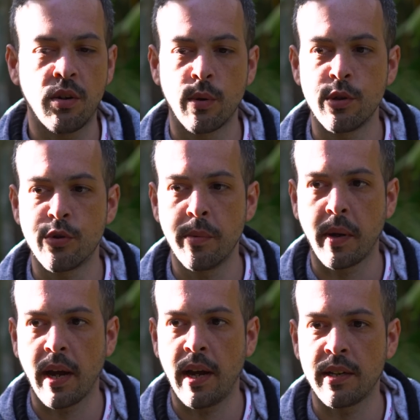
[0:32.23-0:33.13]
or
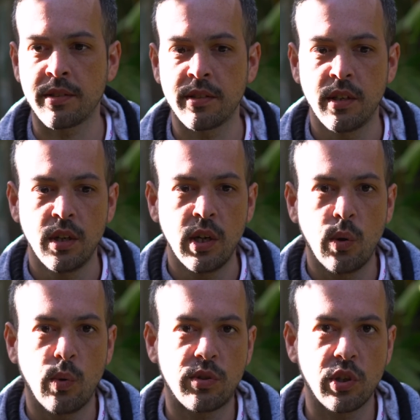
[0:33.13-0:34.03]
Dreamcast.
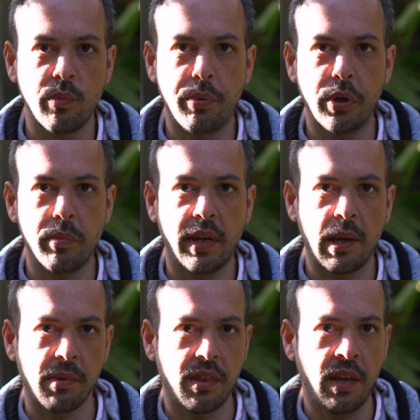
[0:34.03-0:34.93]
Once the computer
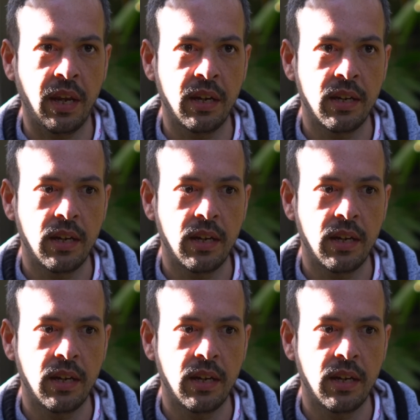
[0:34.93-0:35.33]
became a thing,